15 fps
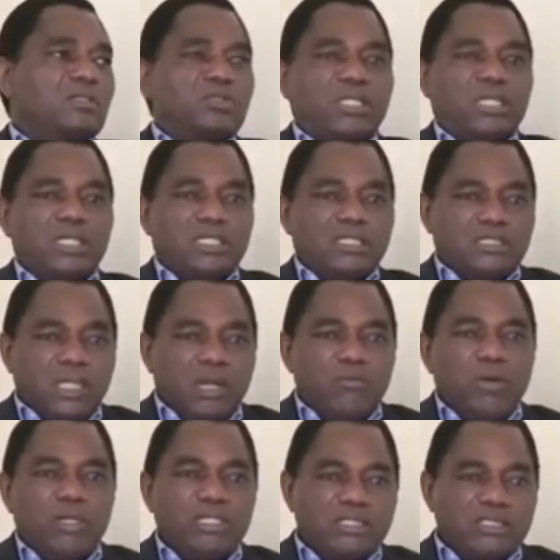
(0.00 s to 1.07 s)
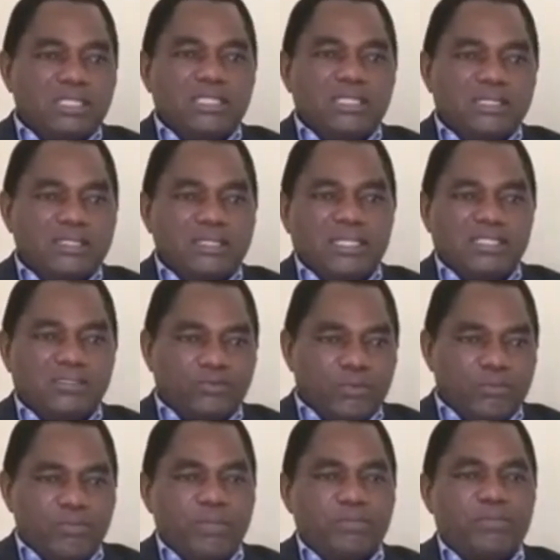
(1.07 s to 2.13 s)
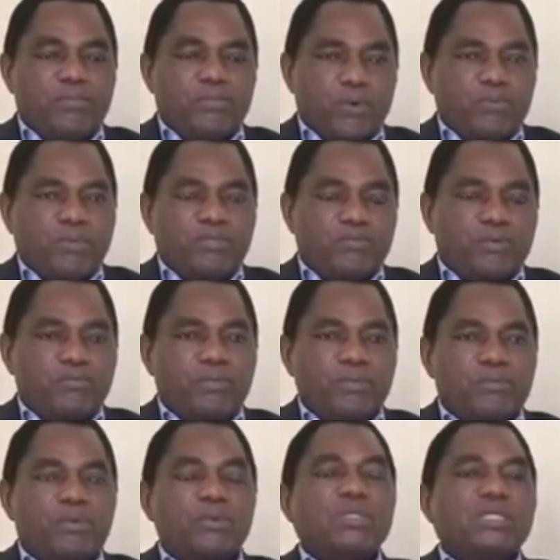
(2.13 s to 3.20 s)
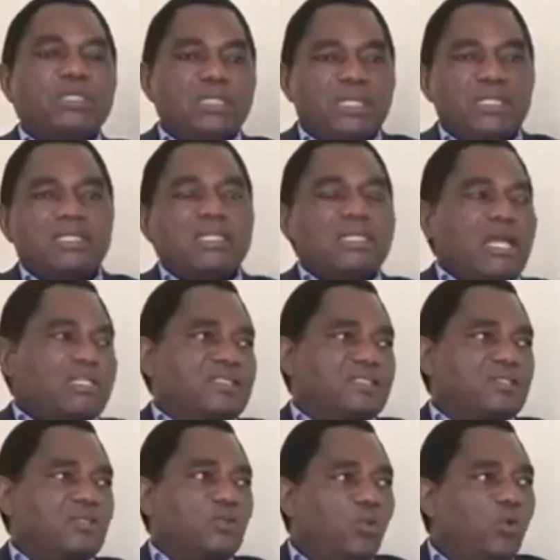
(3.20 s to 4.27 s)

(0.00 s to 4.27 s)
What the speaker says: to say, someone is stealing things from people, property from people in the night.